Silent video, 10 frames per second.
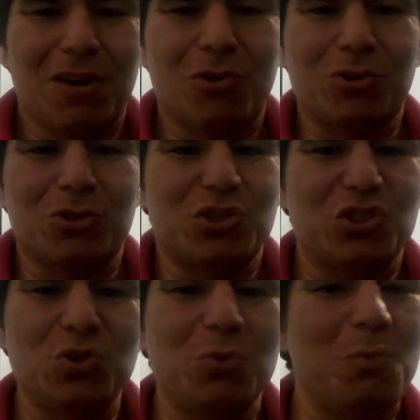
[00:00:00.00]
or the
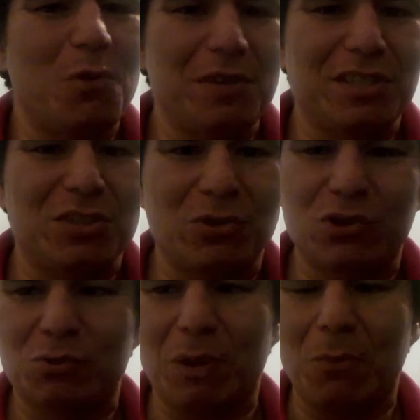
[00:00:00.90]
movie
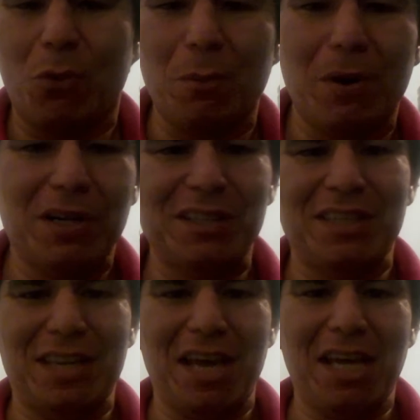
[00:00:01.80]
studios make more money
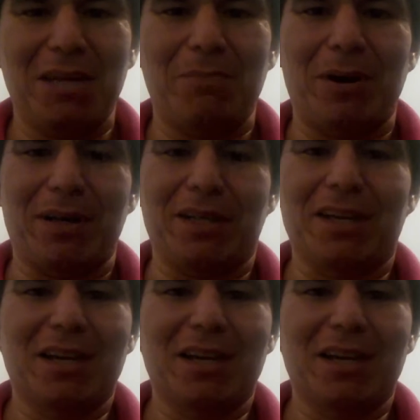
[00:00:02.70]
than anybody.